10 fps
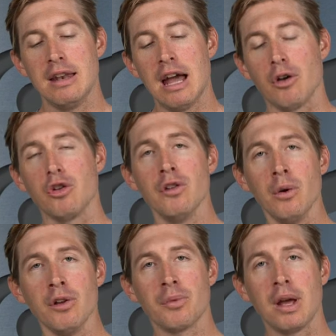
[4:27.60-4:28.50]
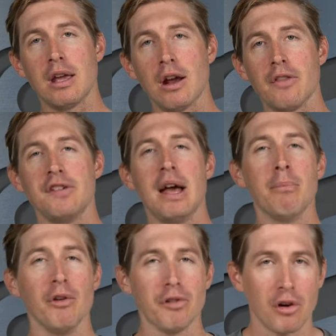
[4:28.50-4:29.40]
Now, you'll notice right here, the
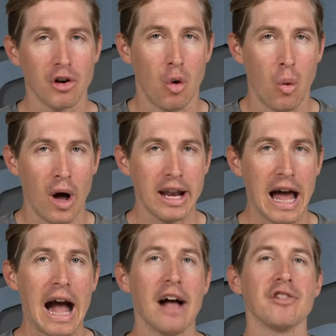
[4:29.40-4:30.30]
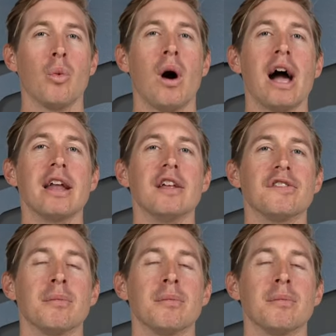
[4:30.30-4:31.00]
temples aren't quite as wide as